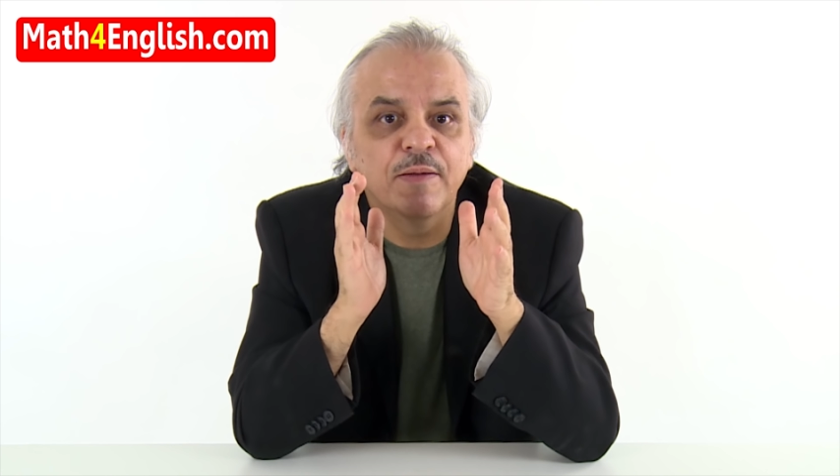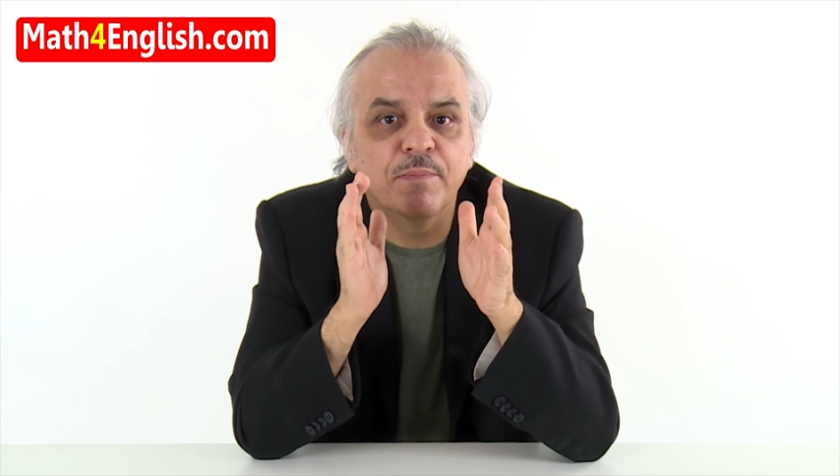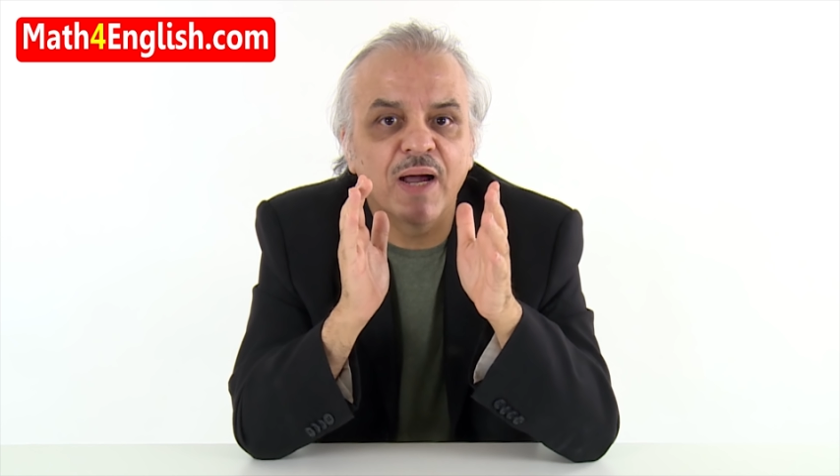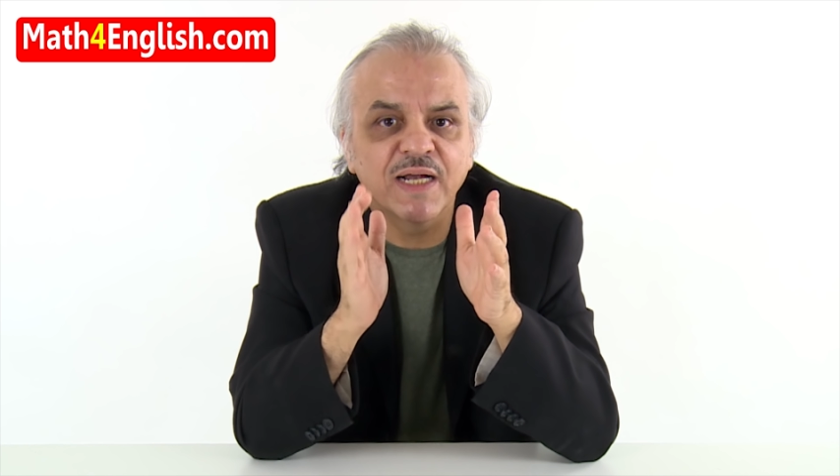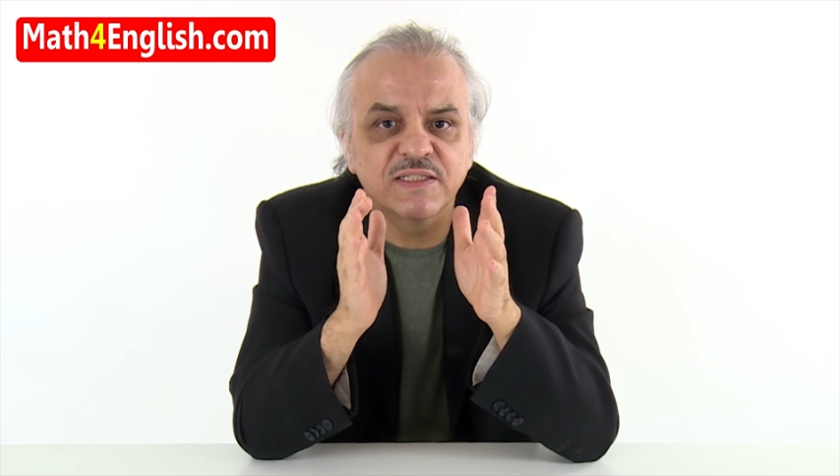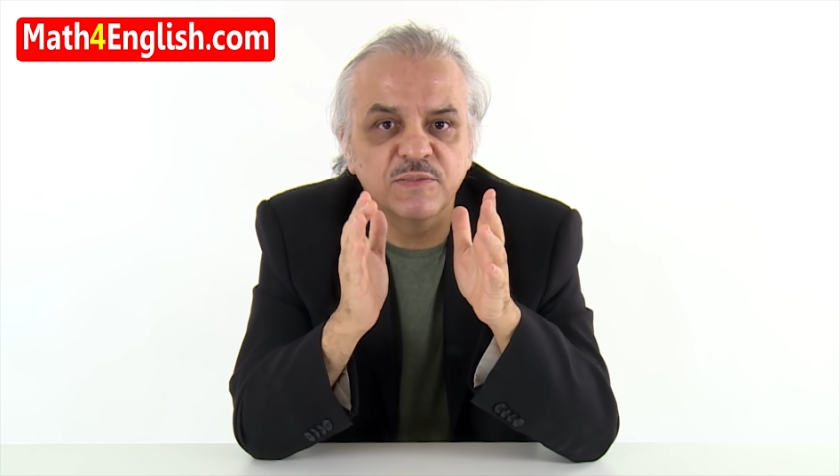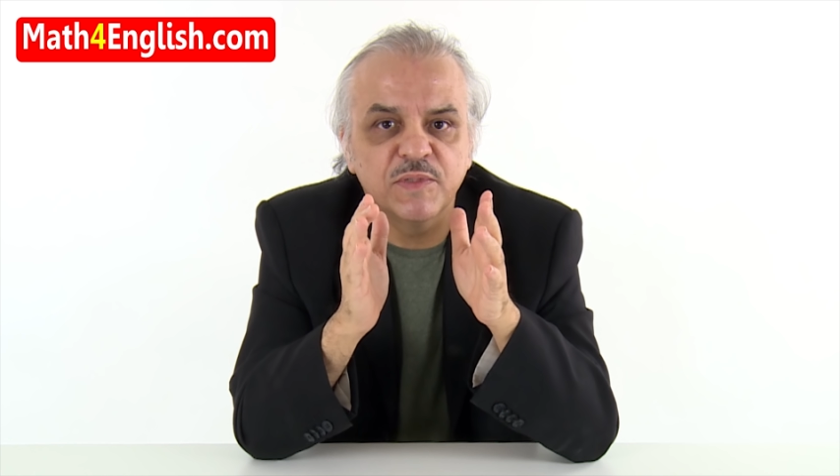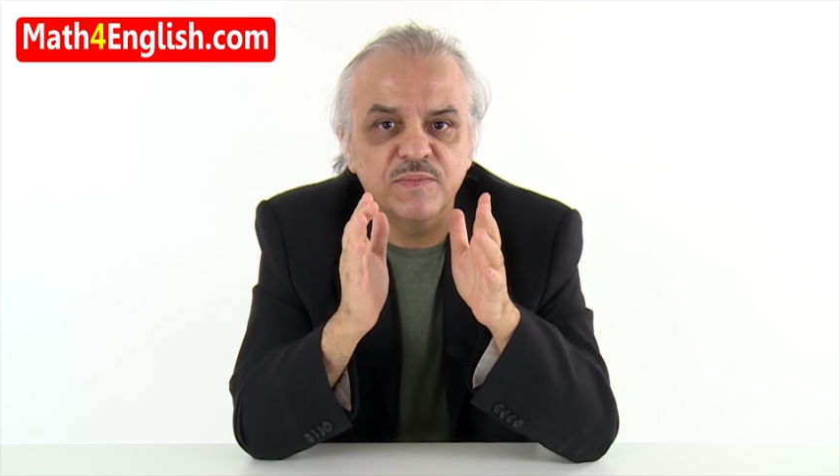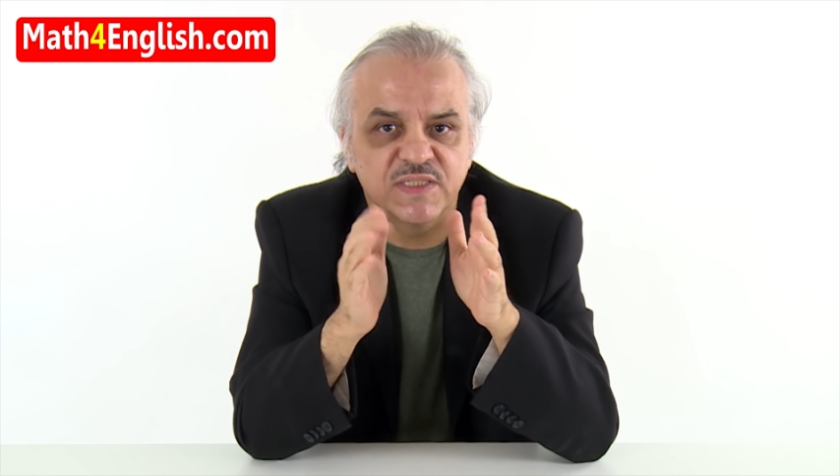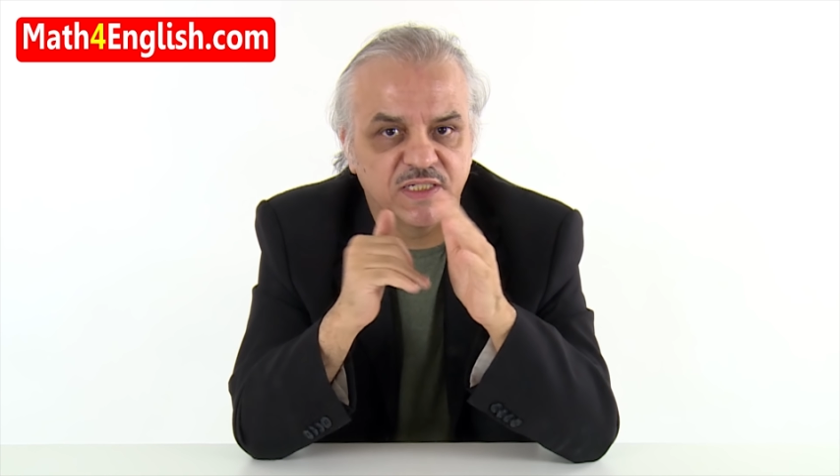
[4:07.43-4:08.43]

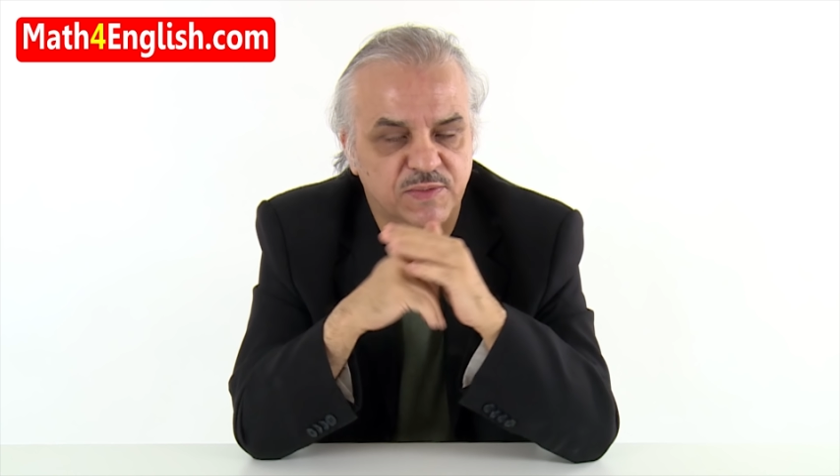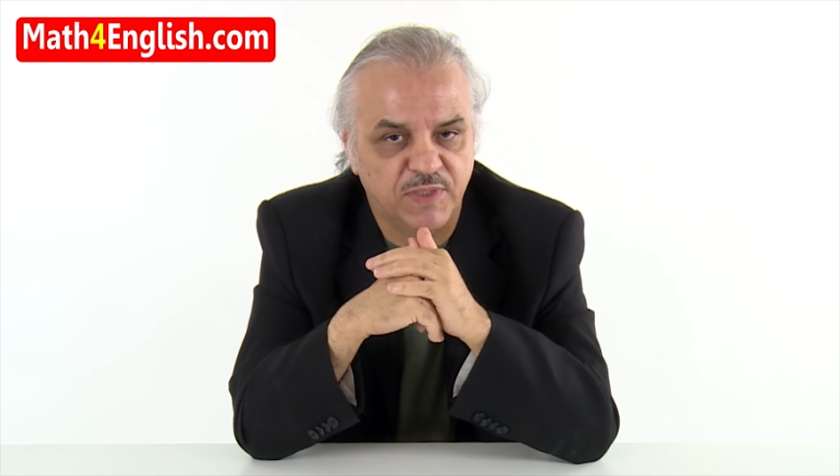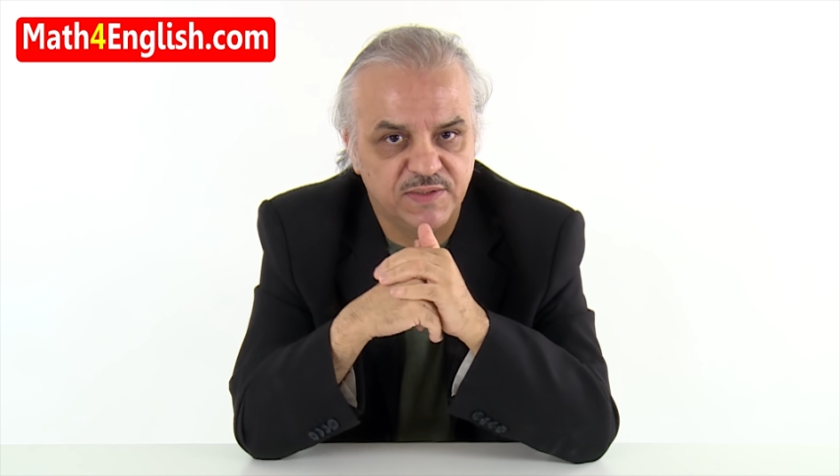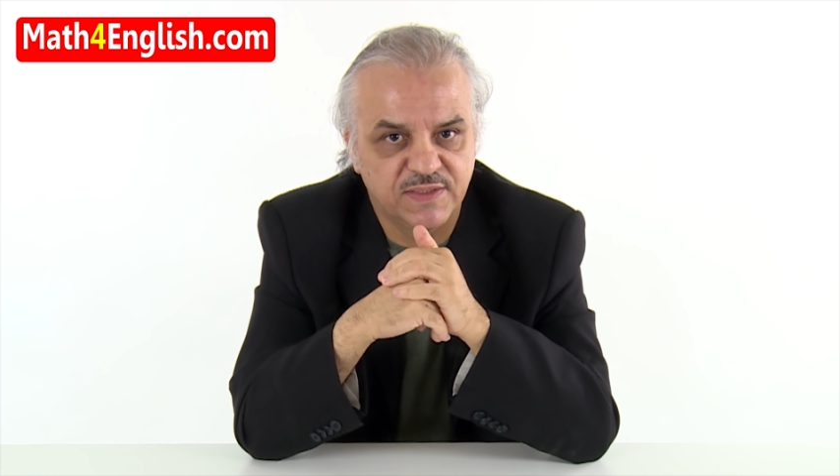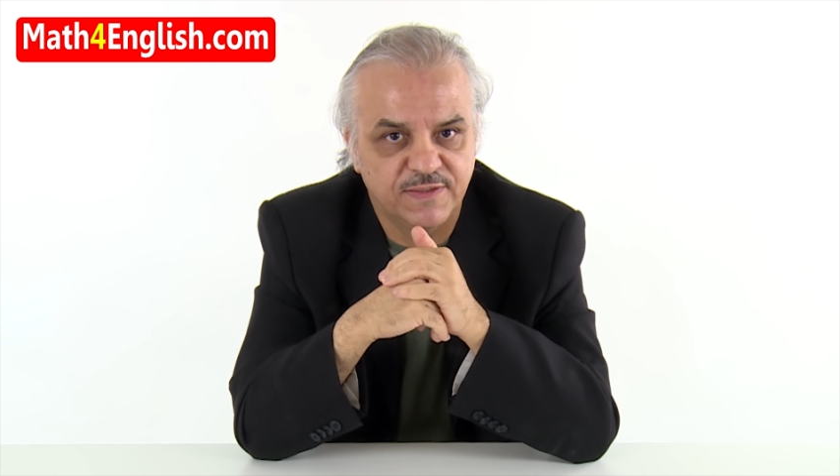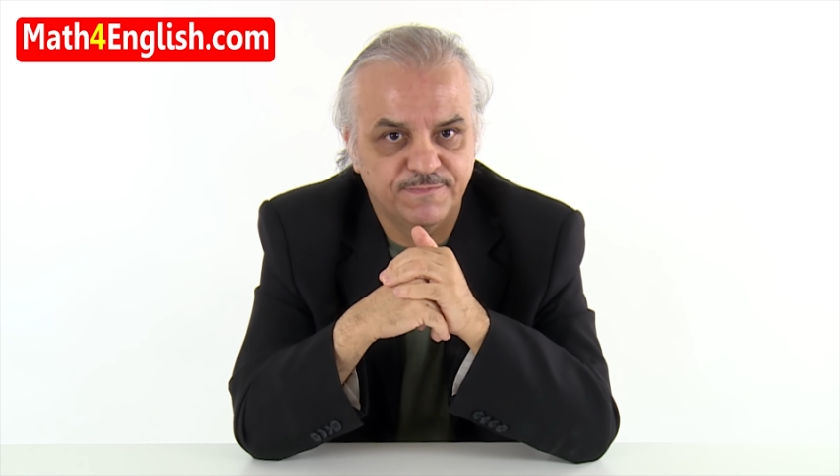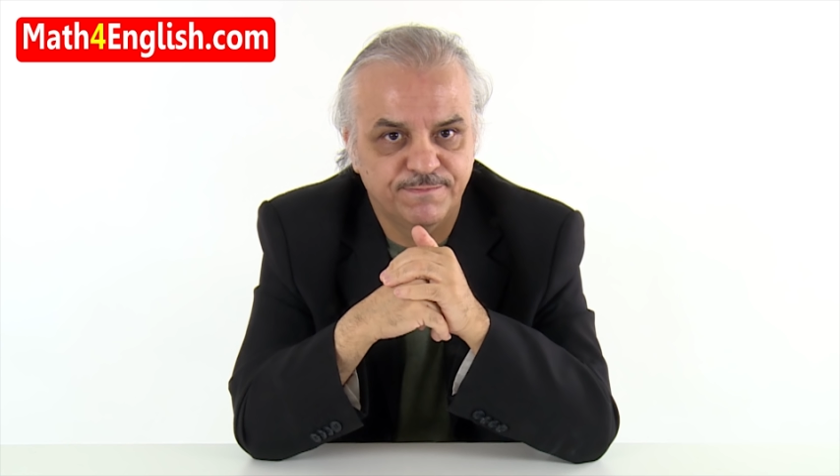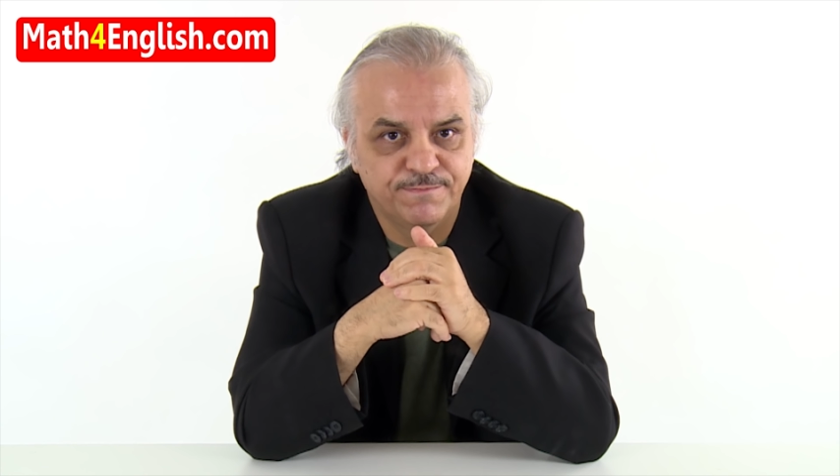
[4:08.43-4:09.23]
maximum 6 months.